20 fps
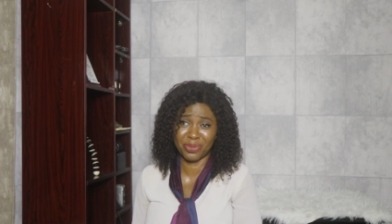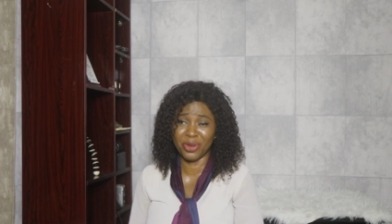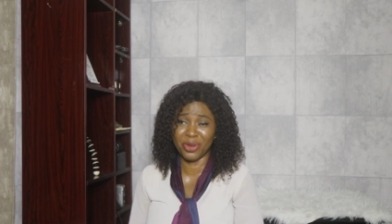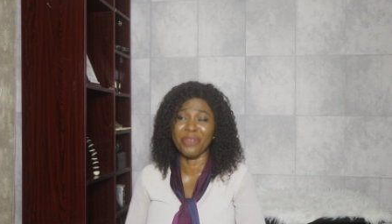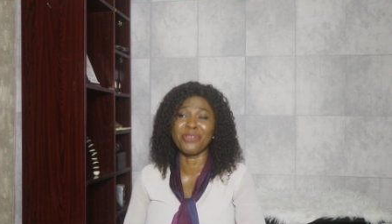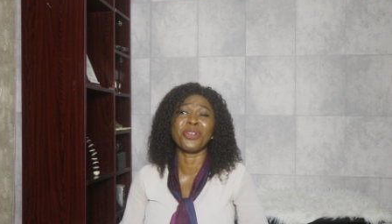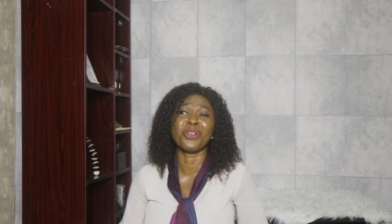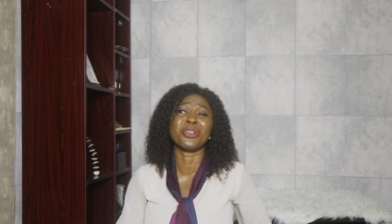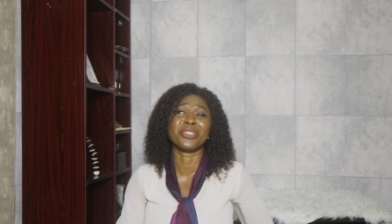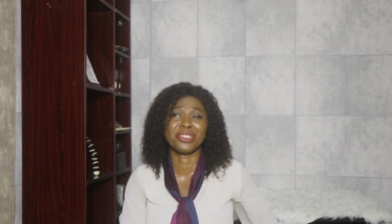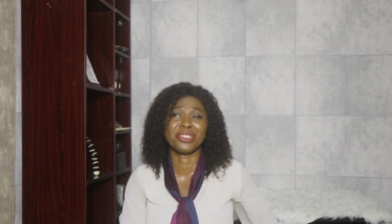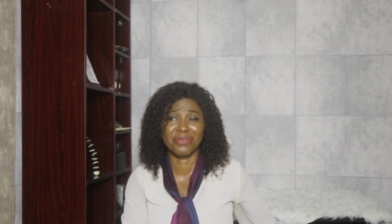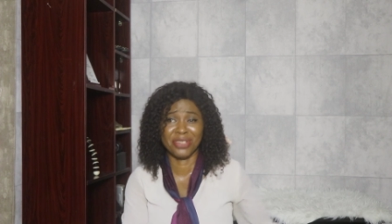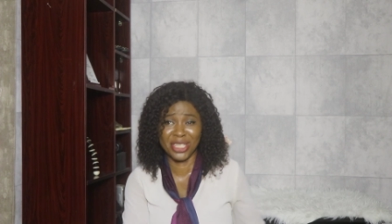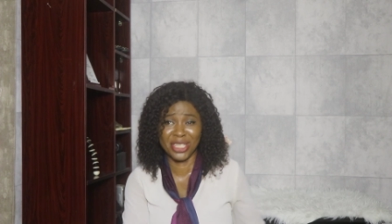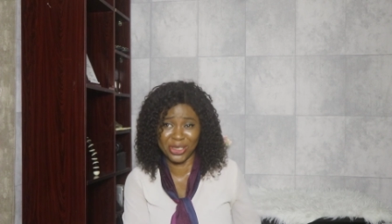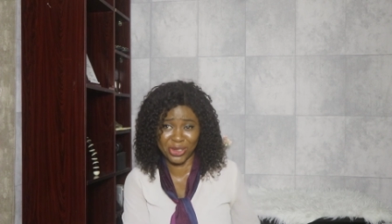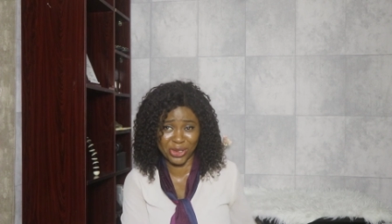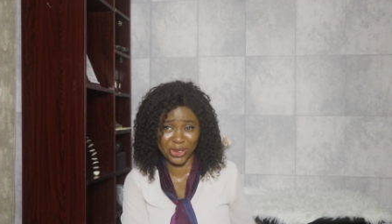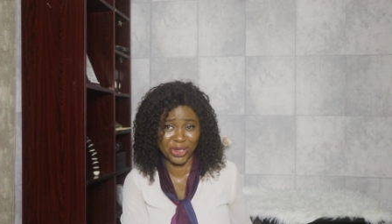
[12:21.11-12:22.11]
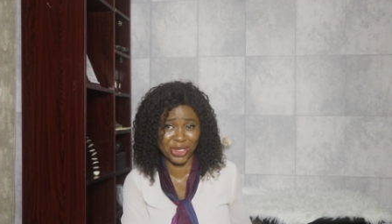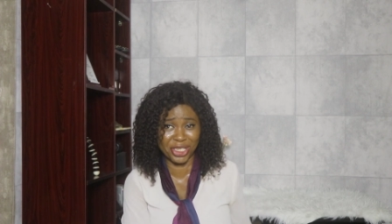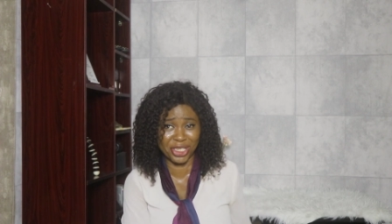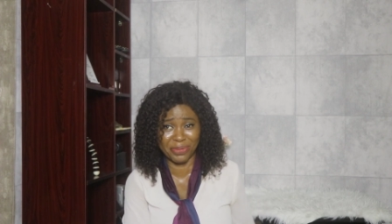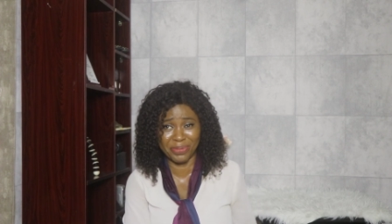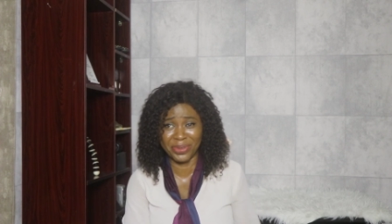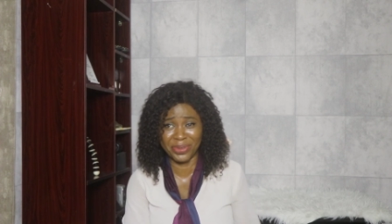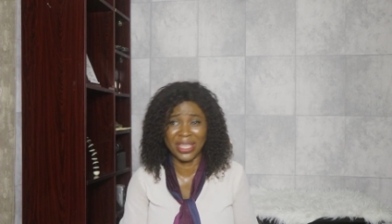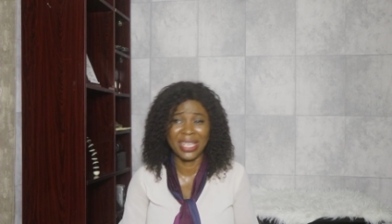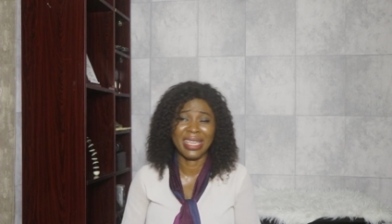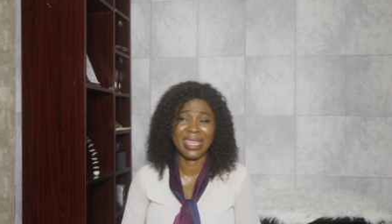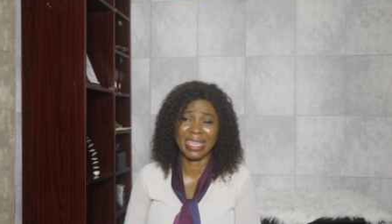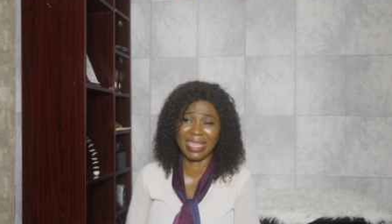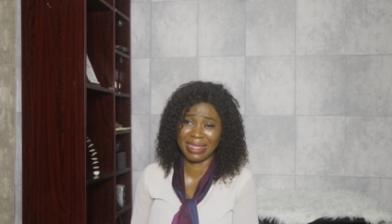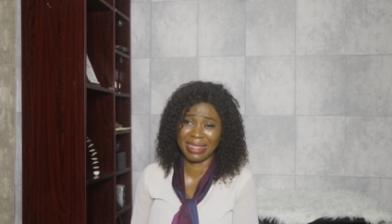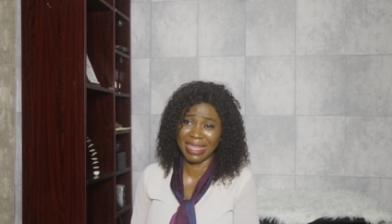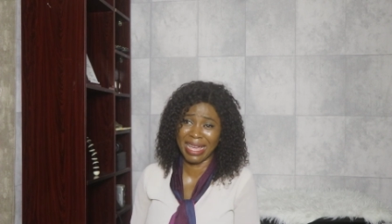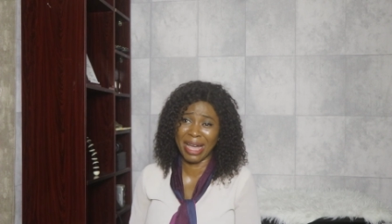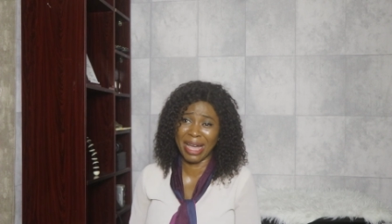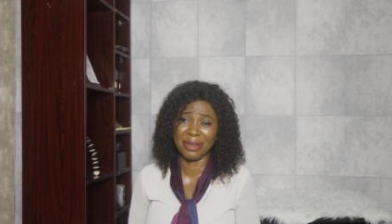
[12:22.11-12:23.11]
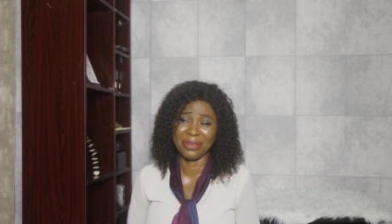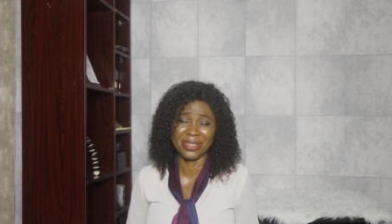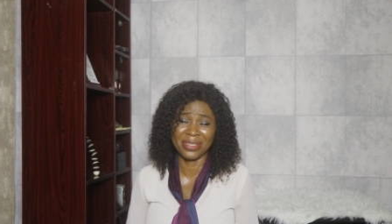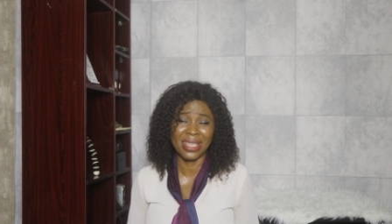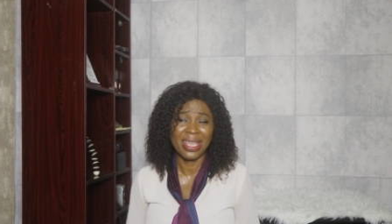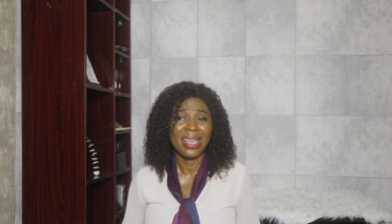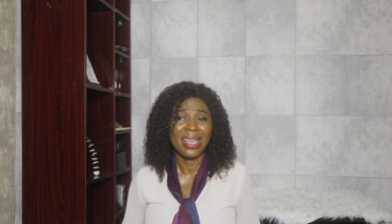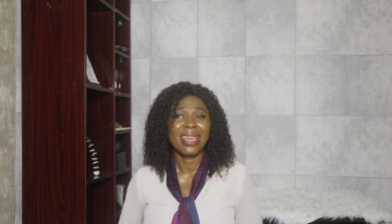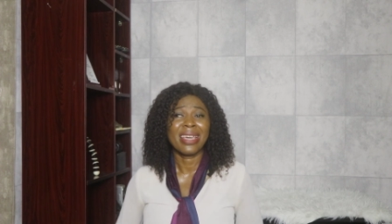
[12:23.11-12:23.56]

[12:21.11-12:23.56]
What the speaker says: of all the relationships in the house.